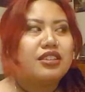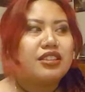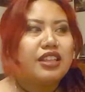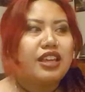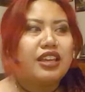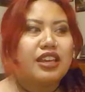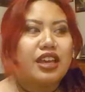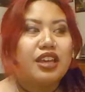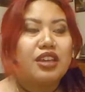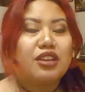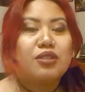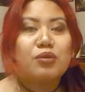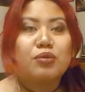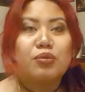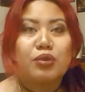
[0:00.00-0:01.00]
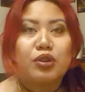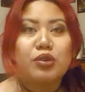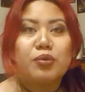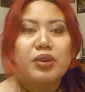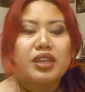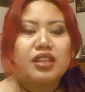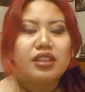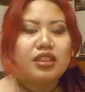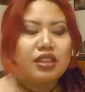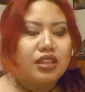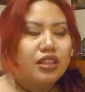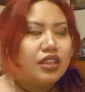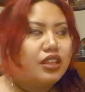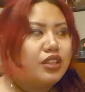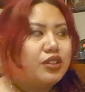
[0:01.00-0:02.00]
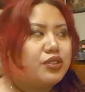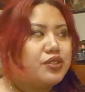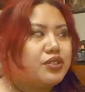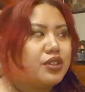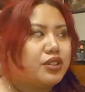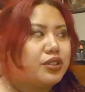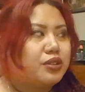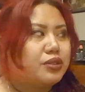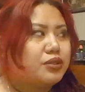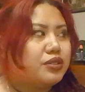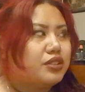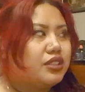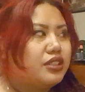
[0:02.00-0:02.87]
like I work with. So